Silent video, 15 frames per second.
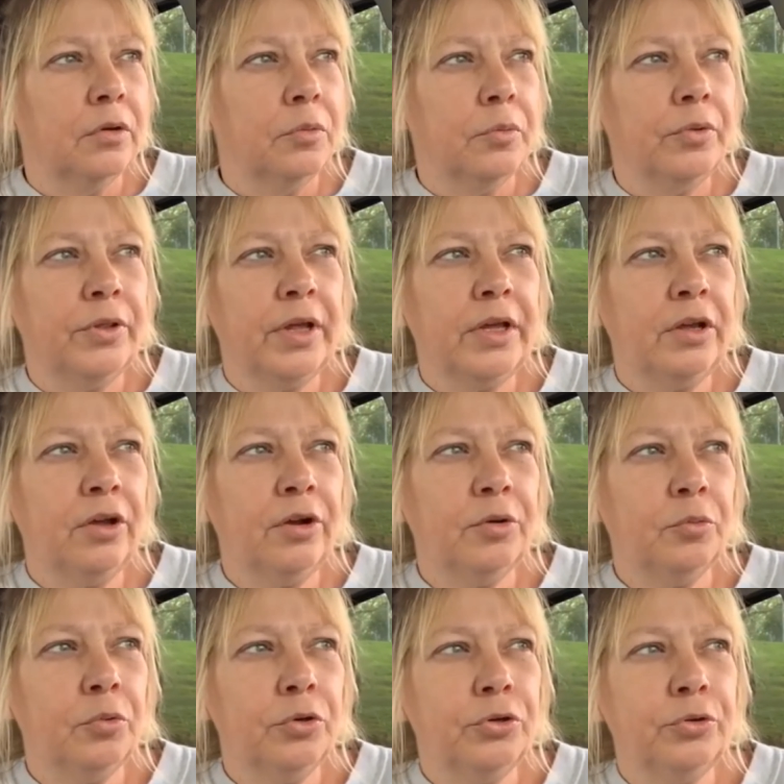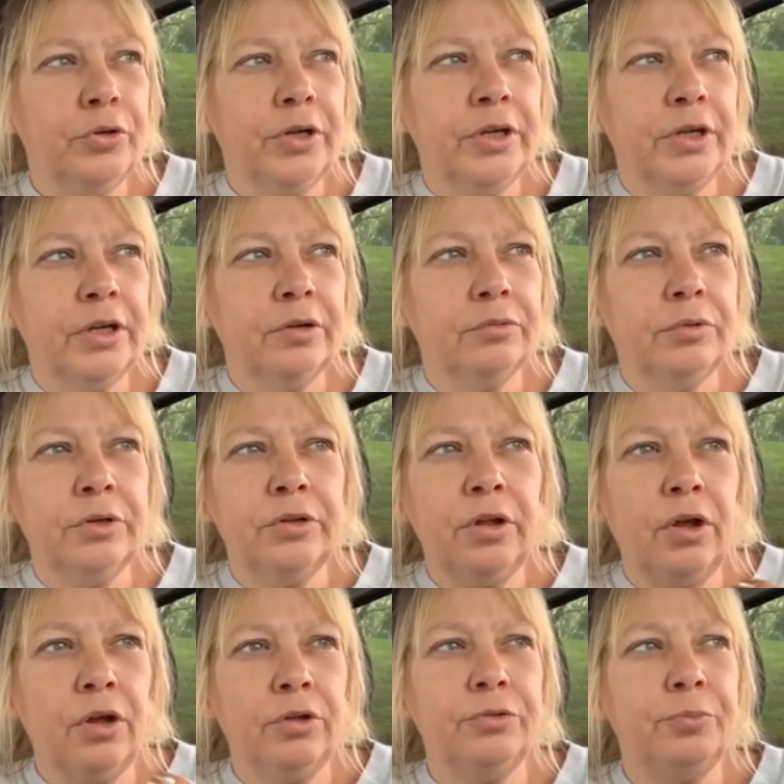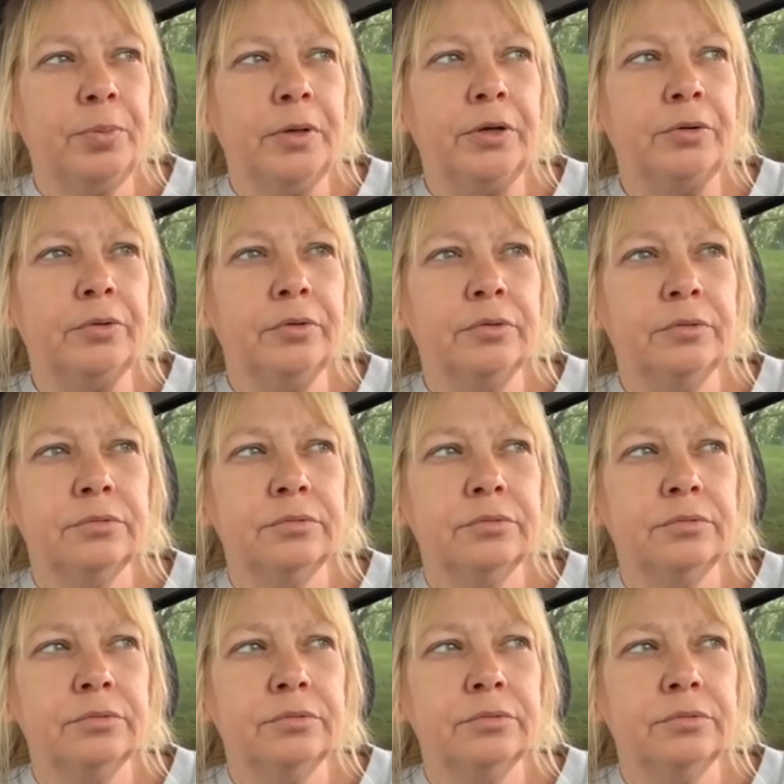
well, they got it where you can't go to the hospital.